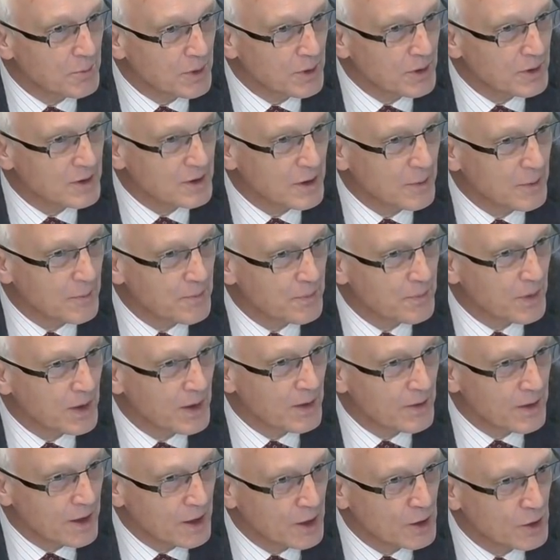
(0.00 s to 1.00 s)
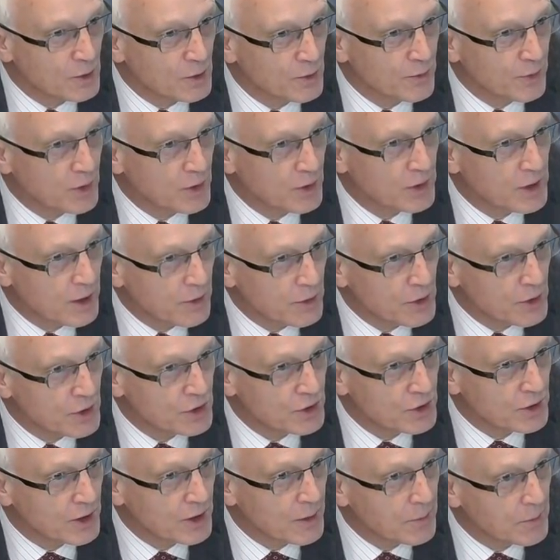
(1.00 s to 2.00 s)
But yeah. um, thank you for your
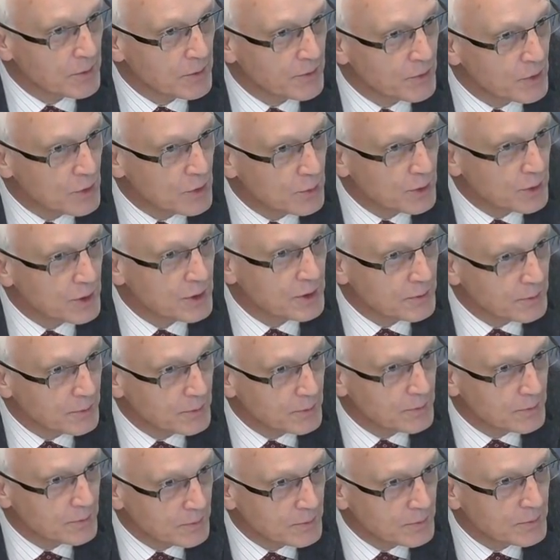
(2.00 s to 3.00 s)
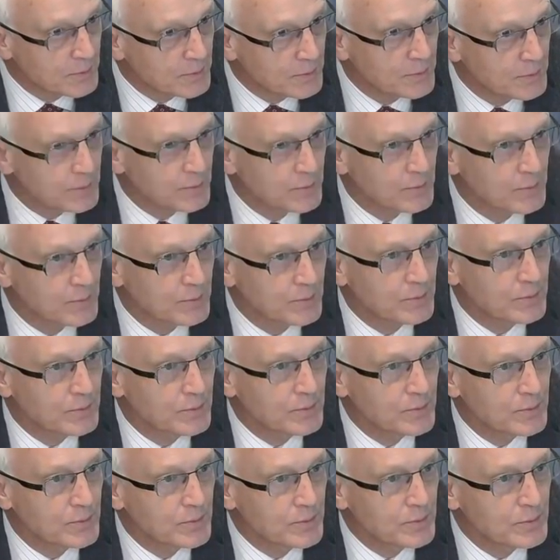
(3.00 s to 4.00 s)
courage in coming forward. I'm glad I have come forward
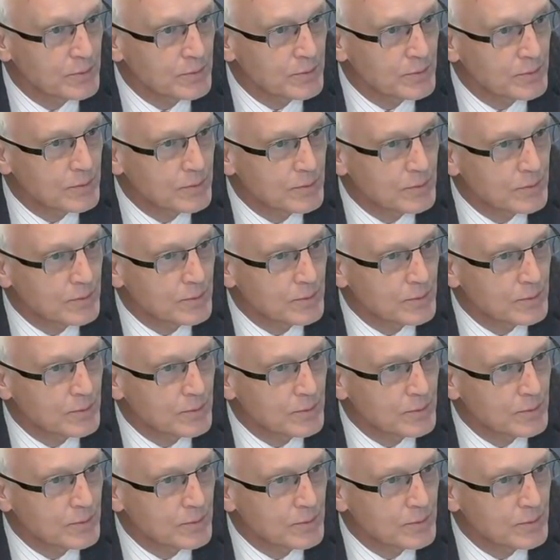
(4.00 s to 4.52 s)
because uh,